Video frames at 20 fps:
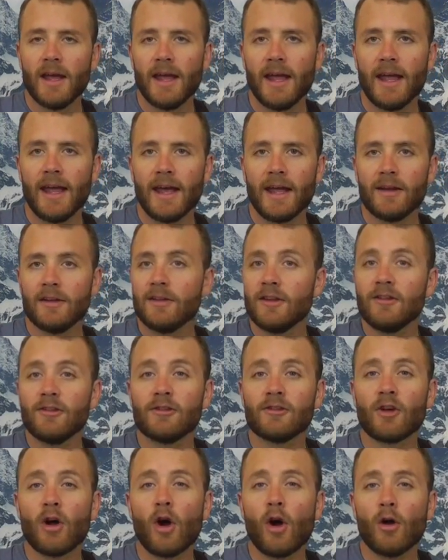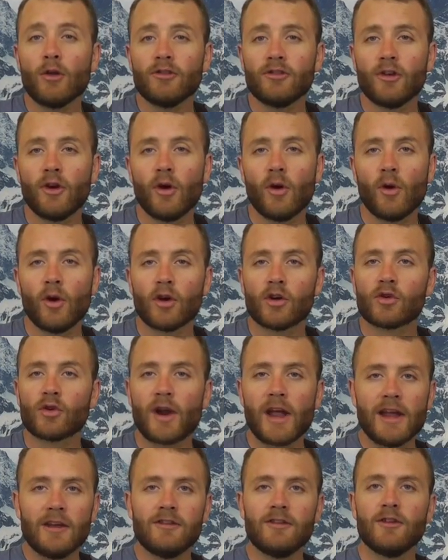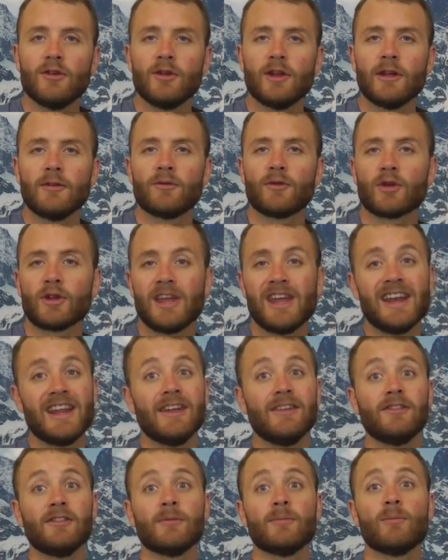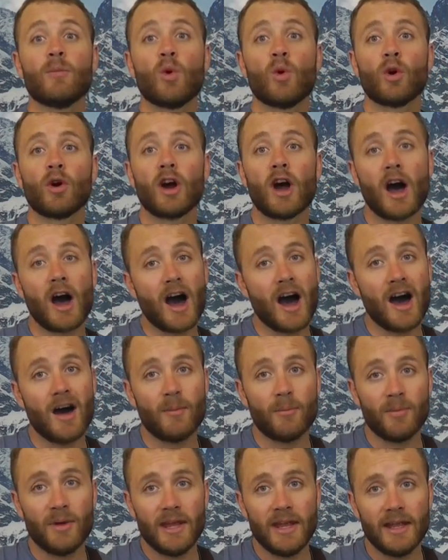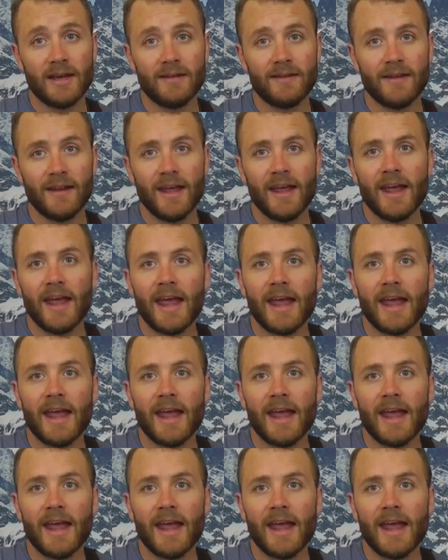And this is also a great tuning for getting some more ambient